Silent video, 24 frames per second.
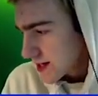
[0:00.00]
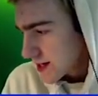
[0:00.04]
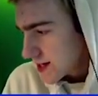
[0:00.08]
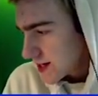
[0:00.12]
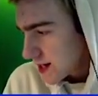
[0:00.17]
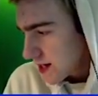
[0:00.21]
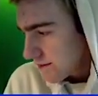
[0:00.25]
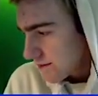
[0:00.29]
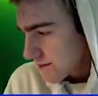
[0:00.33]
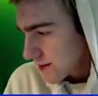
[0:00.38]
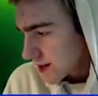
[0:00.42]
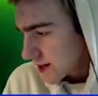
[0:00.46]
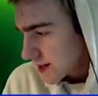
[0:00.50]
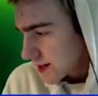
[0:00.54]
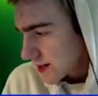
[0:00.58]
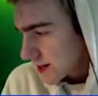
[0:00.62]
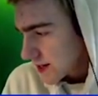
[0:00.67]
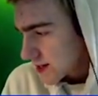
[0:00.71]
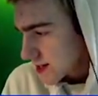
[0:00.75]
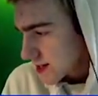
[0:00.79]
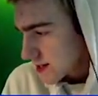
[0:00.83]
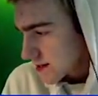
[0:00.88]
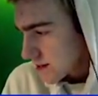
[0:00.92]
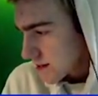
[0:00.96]
Definitely
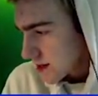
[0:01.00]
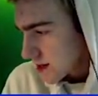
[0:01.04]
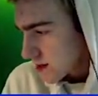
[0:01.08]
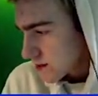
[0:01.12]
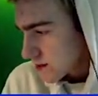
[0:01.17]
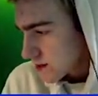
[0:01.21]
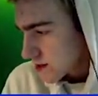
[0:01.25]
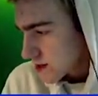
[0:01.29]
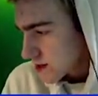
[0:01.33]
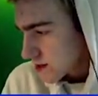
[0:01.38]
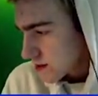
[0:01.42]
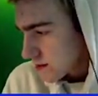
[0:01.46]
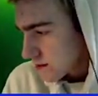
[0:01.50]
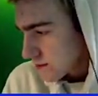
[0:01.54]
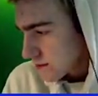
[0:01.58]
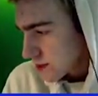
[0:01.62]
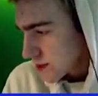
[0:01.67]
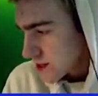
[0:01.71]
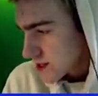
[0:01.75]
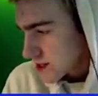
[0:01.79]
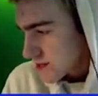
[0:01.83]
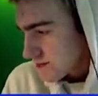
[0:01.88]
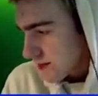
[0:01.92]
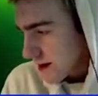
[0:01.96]
get some heals.
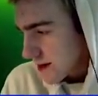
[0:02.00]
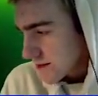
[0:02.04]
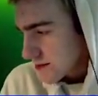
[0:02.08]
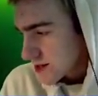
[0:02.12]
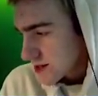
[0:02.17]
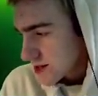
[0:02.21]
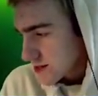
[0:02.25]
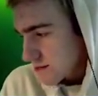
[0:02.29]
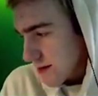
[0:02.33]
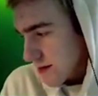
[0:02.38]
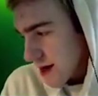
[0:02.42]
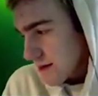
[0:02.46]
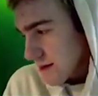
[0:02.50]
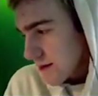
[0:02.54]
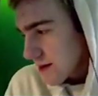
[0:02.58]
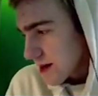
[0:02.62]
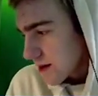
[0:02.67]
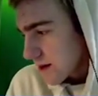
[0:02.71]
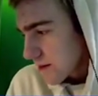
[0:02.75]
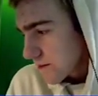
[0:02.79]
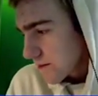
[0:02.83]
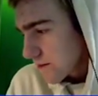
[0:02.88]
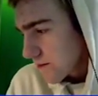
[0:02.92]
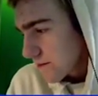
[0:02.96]
Brent's famous,
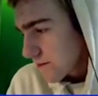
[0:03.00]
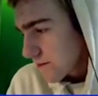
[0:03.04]
maybe.